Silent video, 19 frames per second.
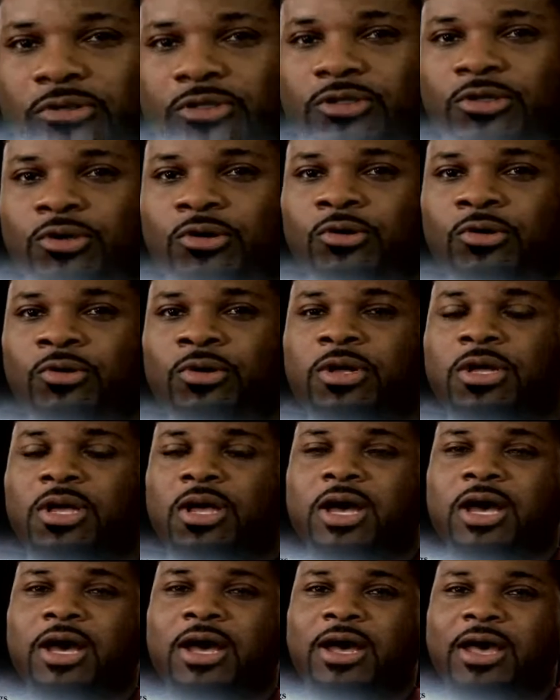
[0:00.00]
So
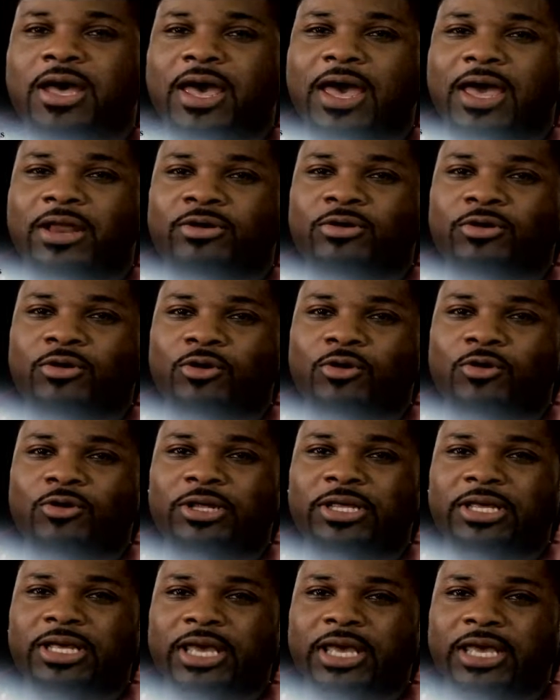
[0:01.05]
uh, at an
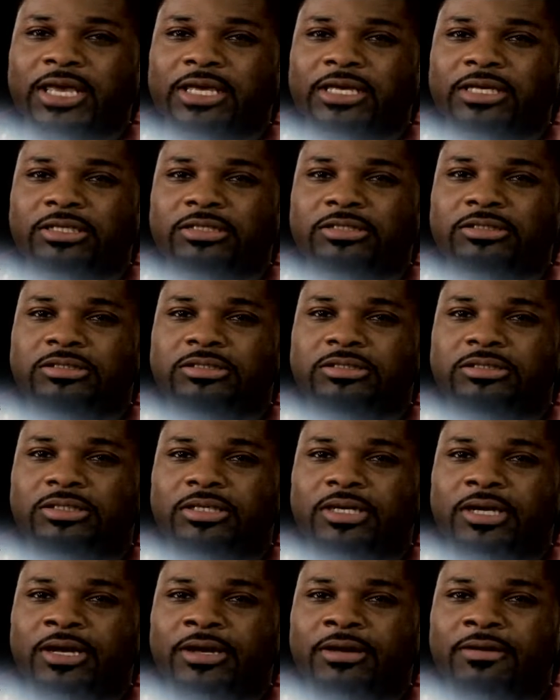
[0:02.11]
early age,
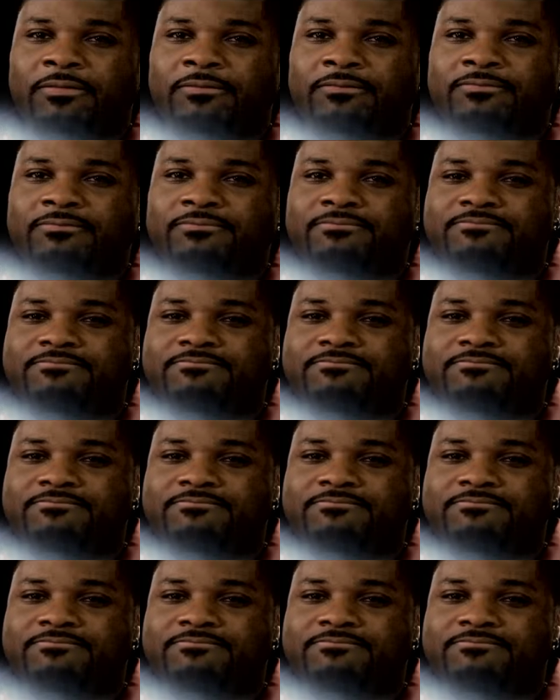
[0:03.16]
um,